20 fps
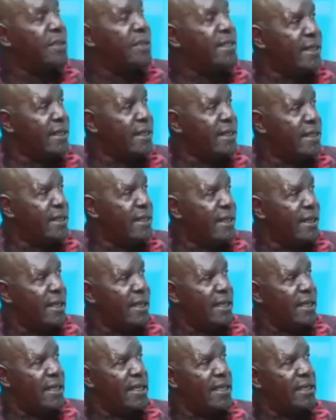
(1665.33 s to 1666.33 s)
repeated
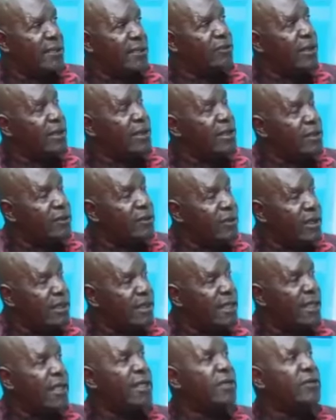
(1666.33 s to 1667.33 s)
in the
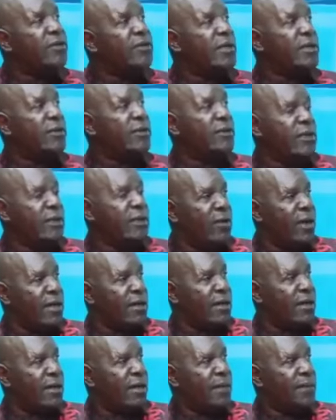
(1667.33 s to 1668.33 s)

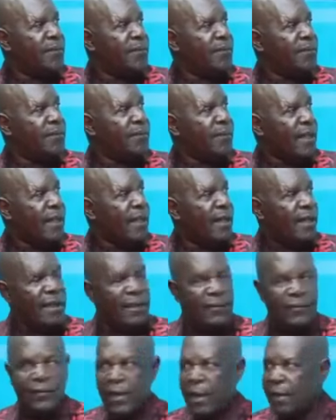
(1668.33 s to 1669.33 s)
2020-2021.
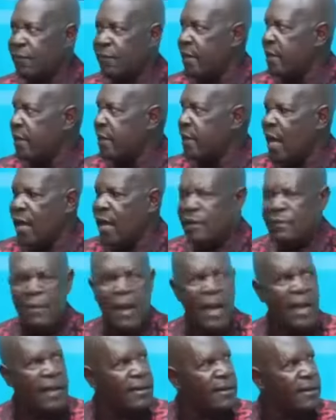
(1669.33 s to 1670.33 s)
If you have a young
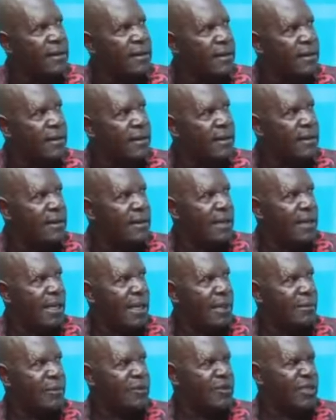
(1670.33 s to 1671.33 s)
man,
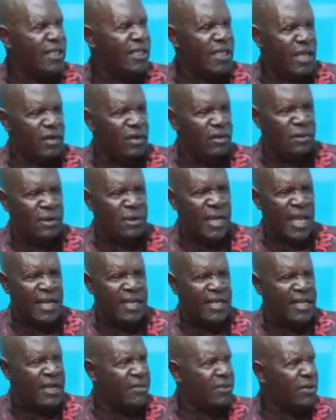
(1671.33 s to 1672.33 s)
a musician, nobody
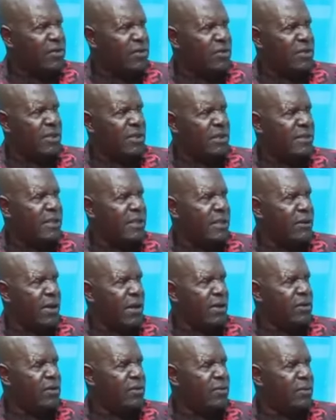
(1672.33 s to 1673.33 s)
had never known him in the
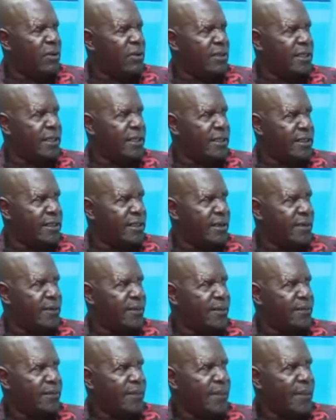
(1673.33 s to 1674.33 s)
world of politics,
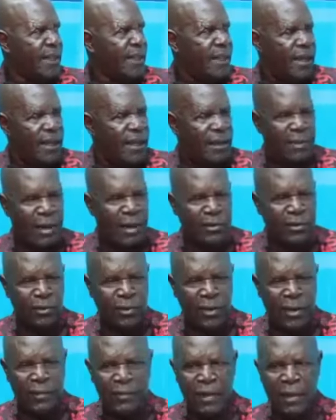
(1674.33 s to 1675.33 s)
but
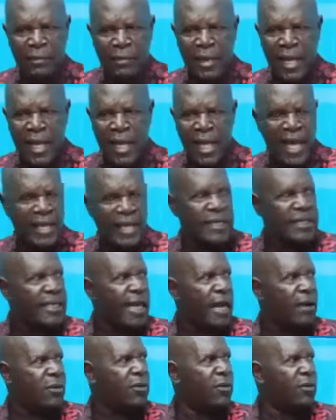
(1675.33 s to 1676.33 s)
you give him a hard
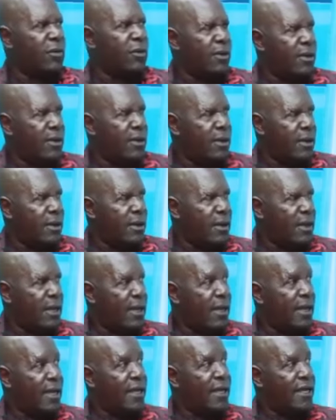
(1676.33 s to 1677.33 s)
tackle,
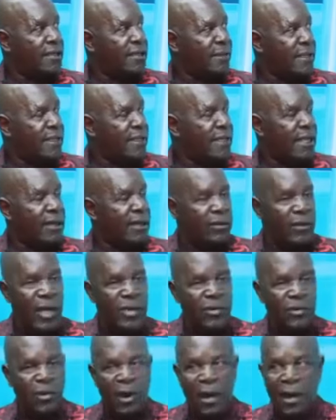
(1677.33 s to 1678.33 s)
especially
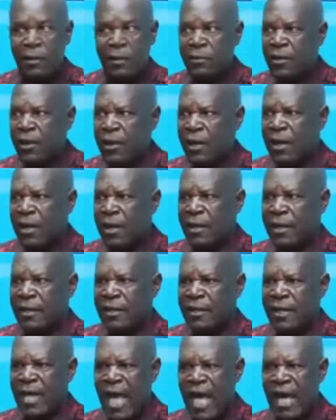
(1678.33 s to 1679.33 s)
where you have
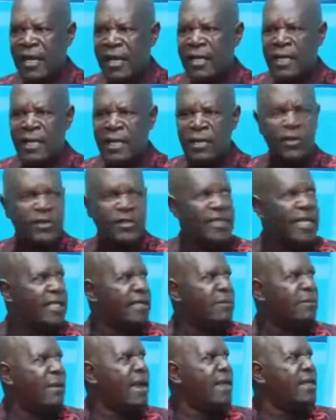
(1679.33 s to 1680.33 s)
young,
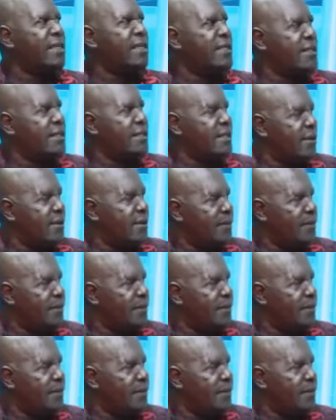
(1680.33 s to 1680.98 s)
innocent minds